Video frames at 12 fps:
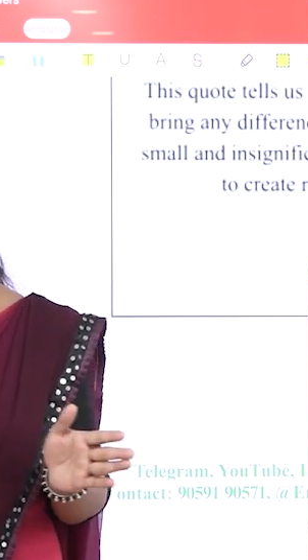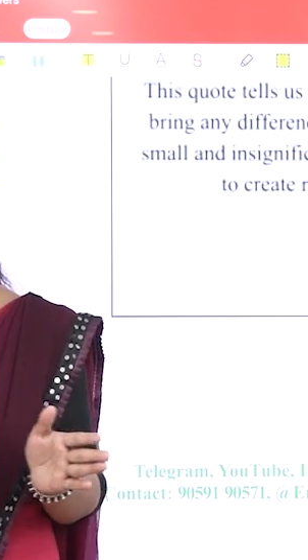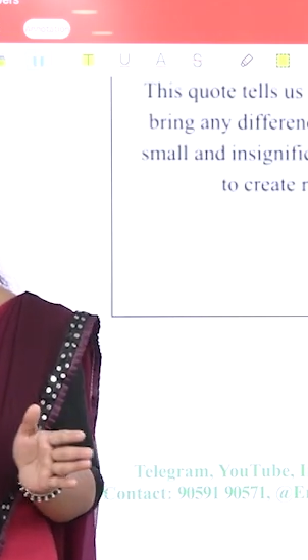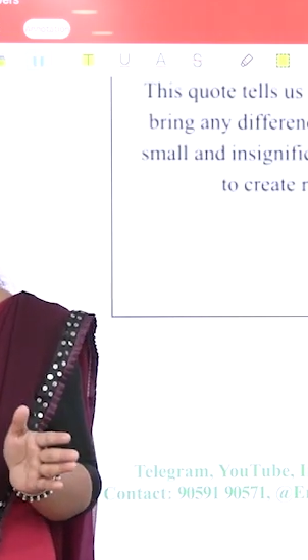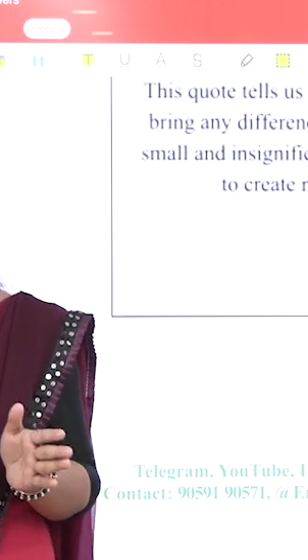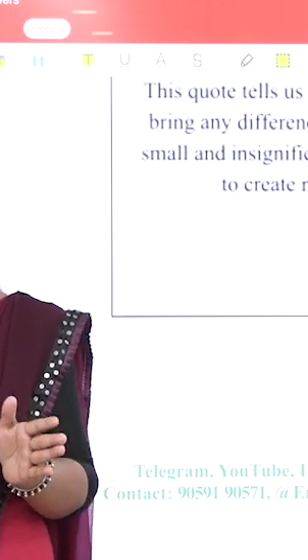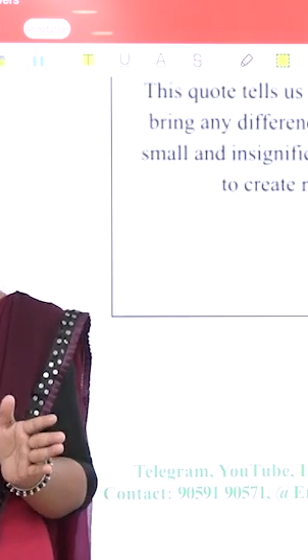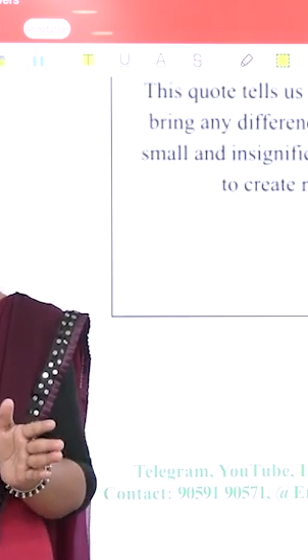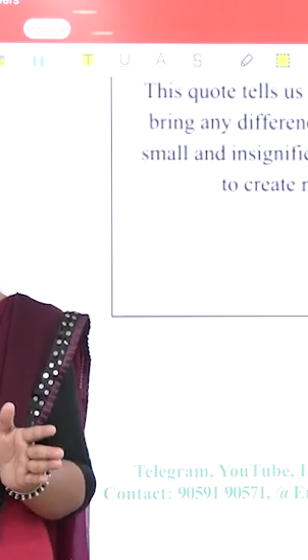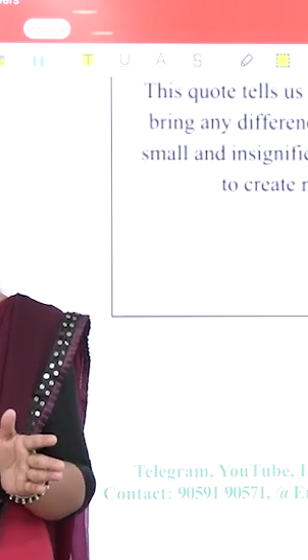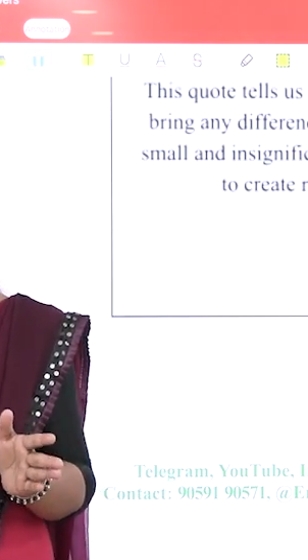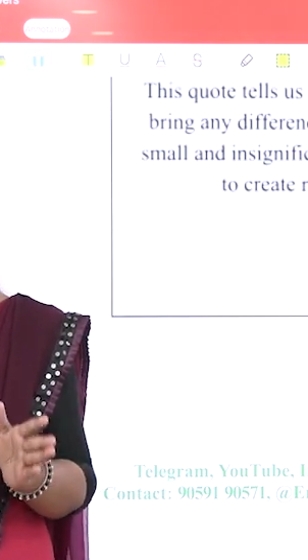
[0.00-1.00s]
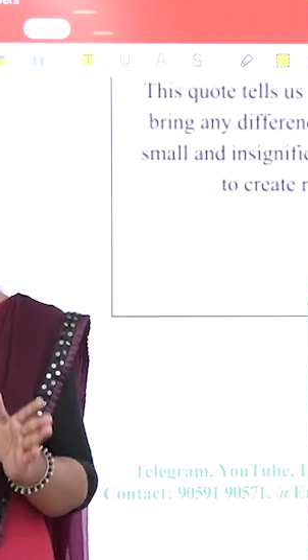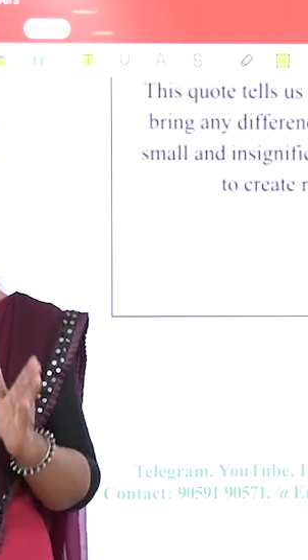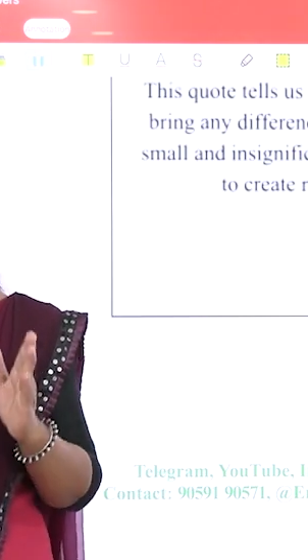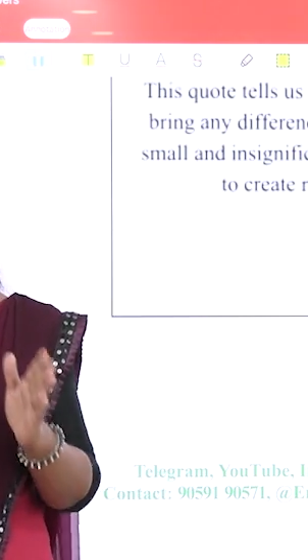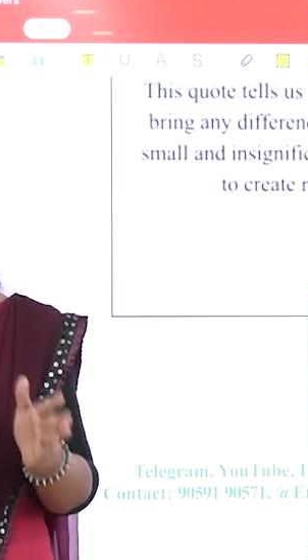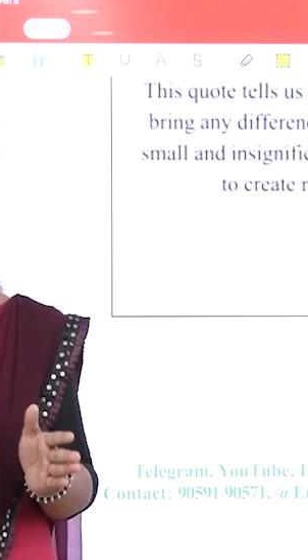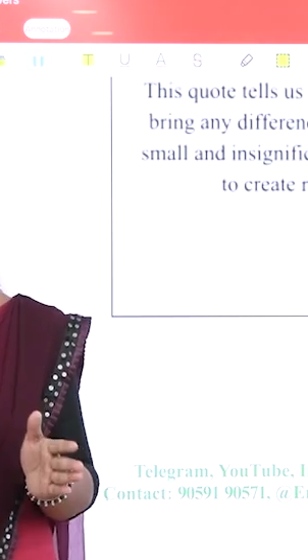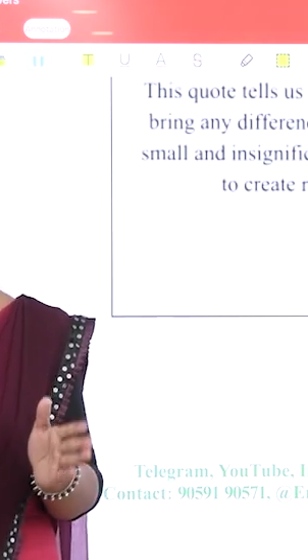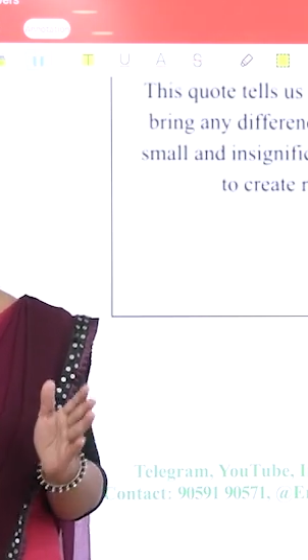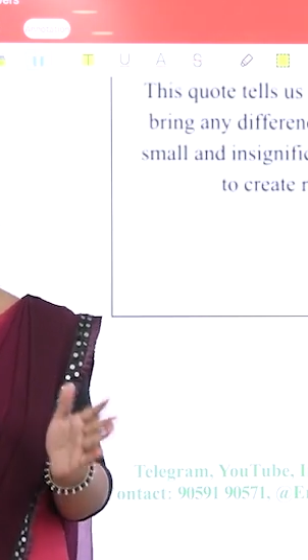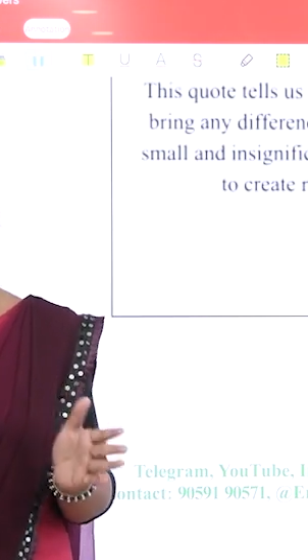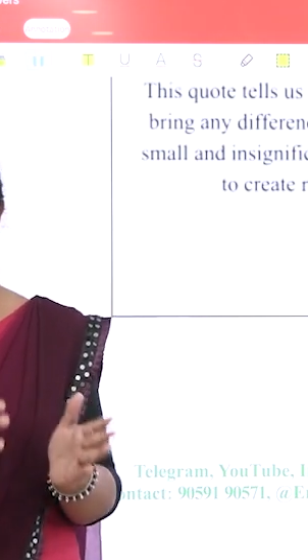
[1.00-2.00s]
I wanted you all to know
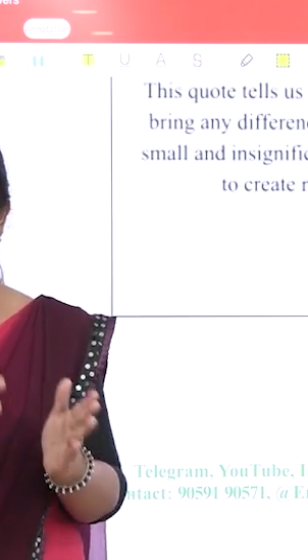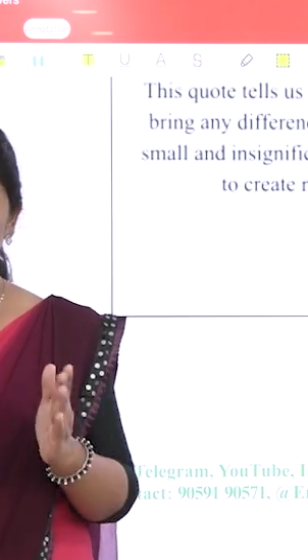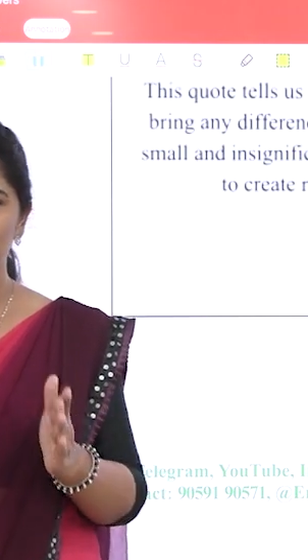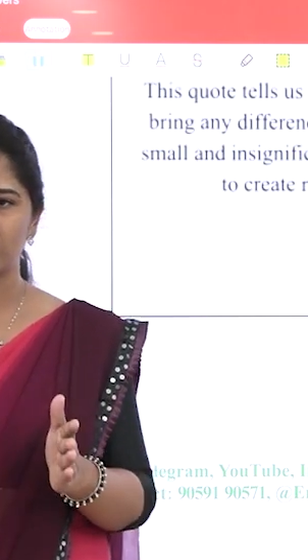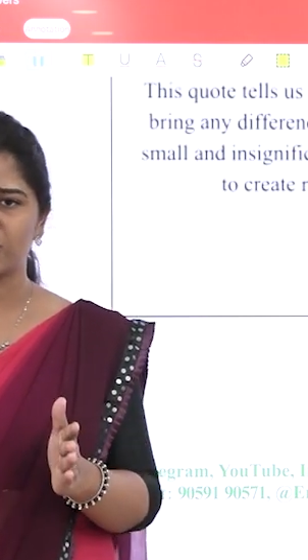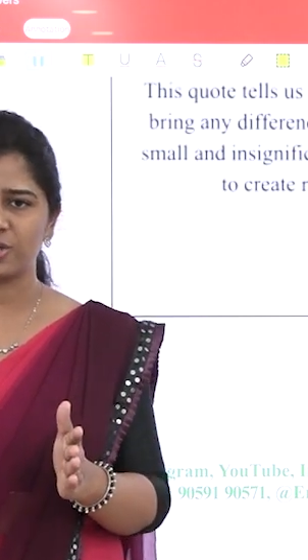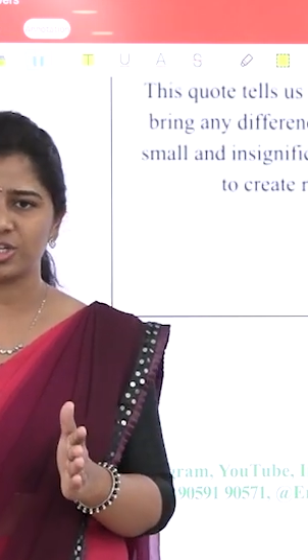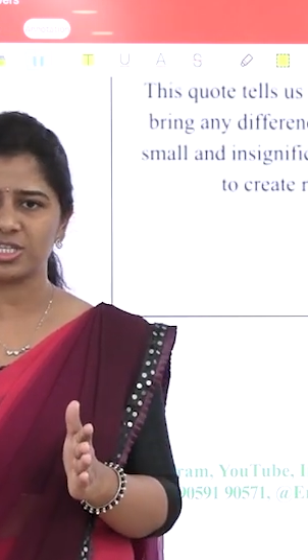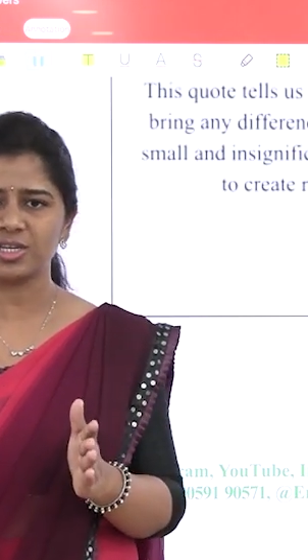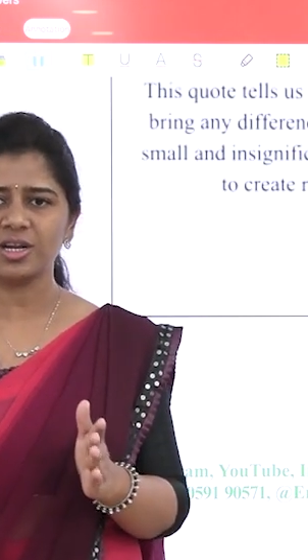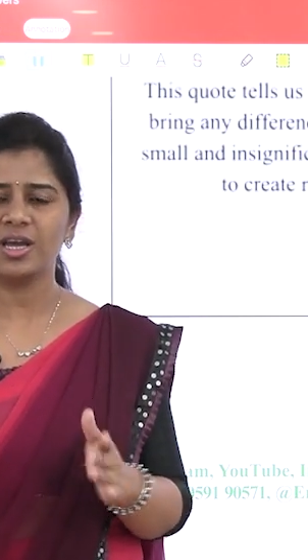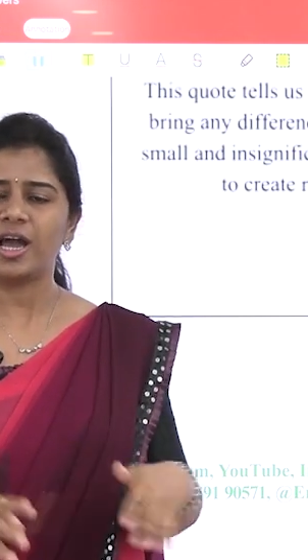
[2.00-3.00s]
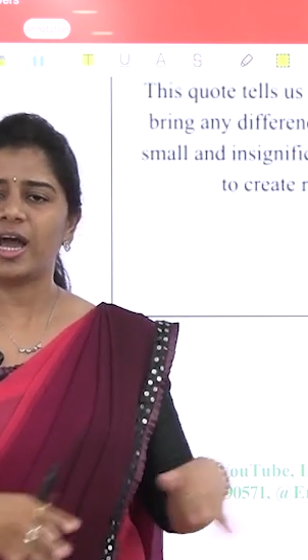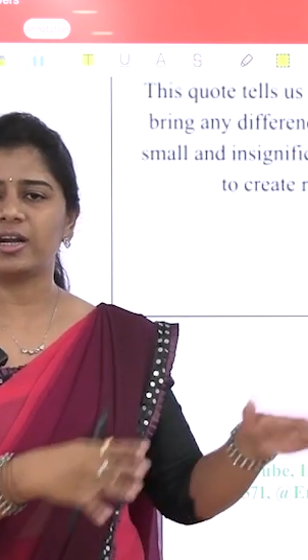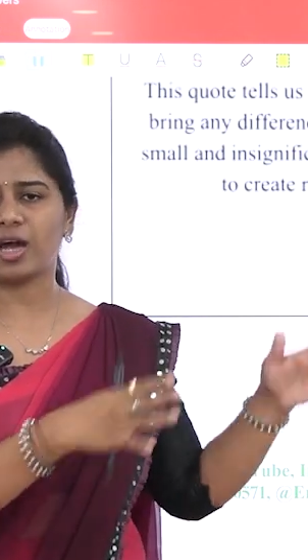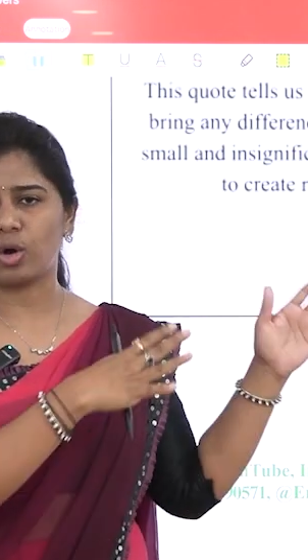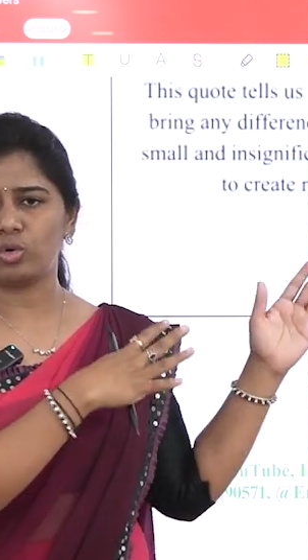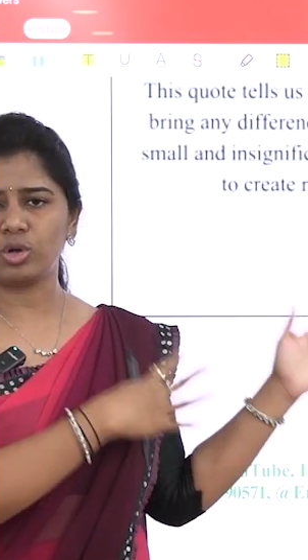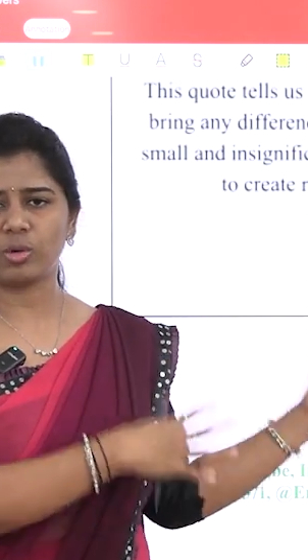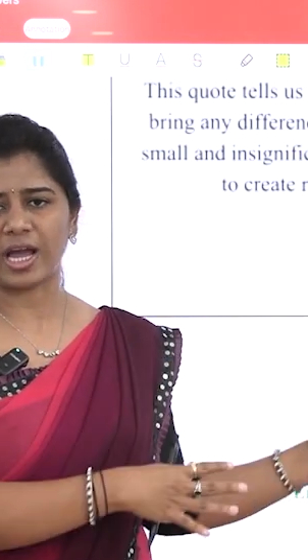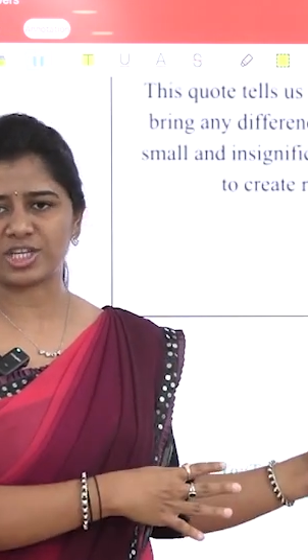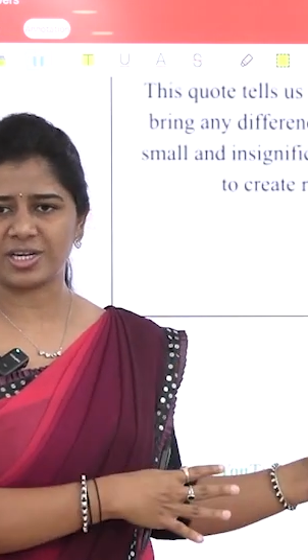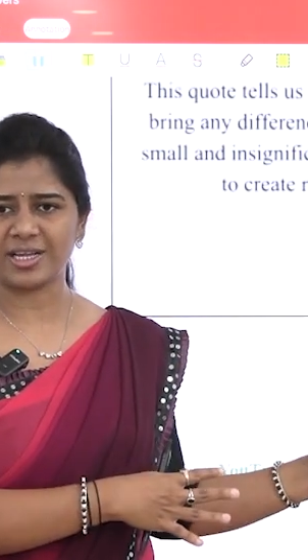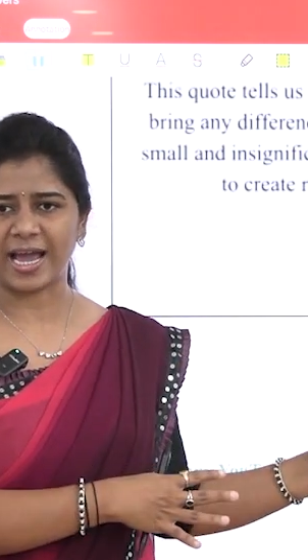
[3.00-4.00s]
how to approach the question and how to
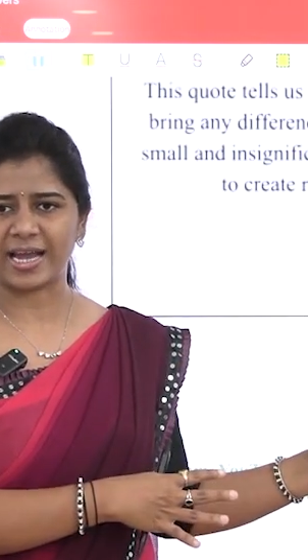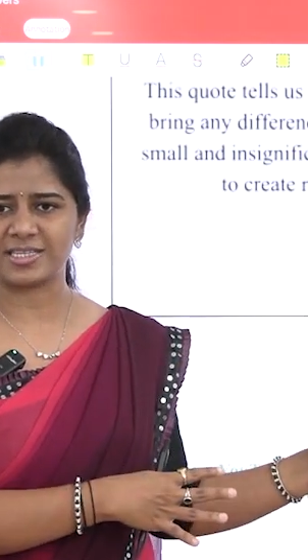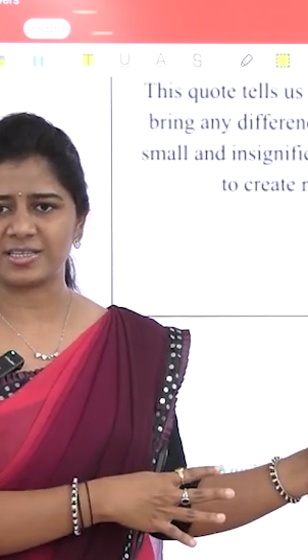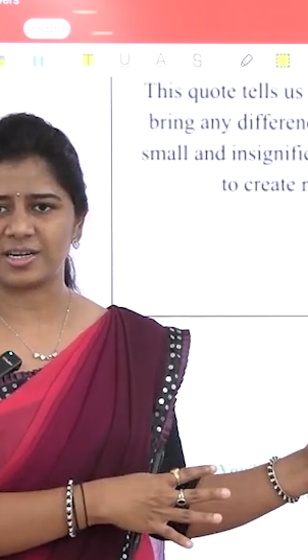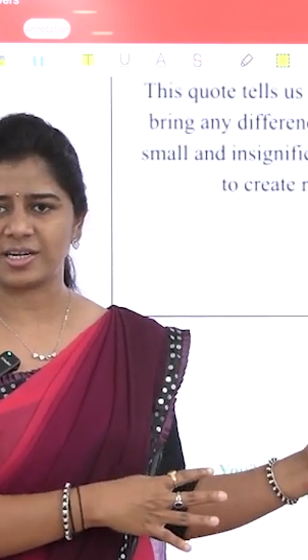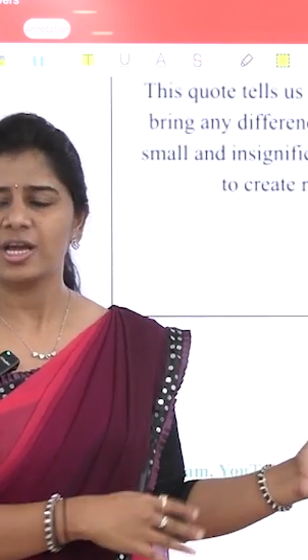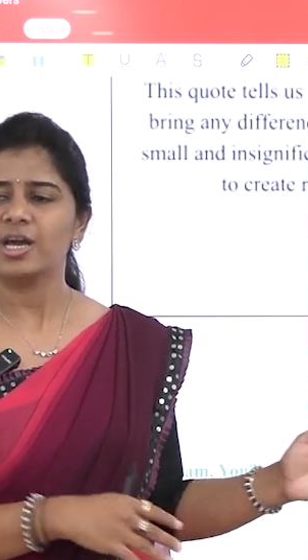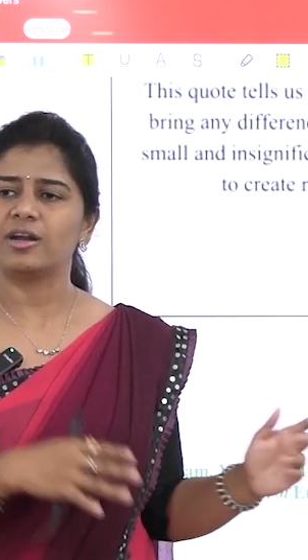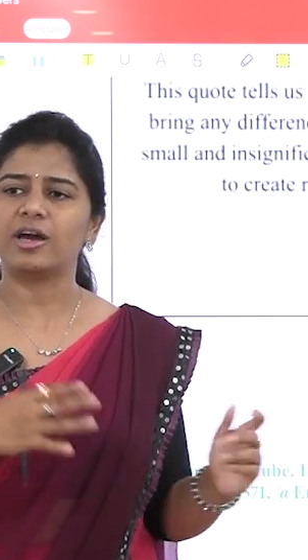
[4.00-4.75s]
actually answer it.